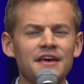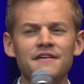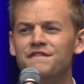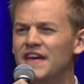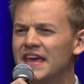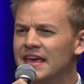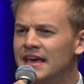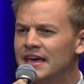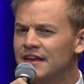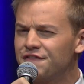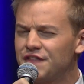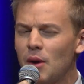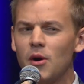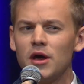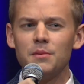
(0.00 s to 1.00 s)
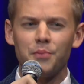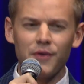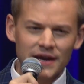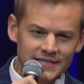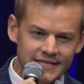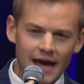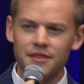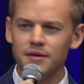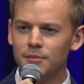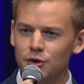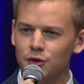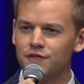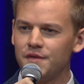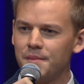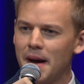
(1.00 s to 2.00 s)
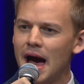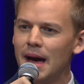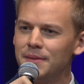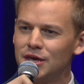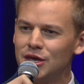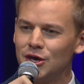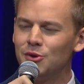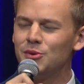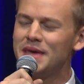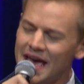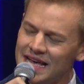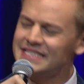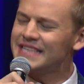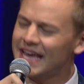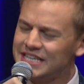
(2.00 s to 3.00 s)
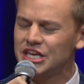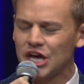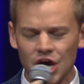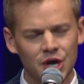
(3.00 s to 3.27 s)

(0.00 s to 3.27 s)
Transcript: a vegan if they want to bring down the mood of a barbecue. Yes, they do.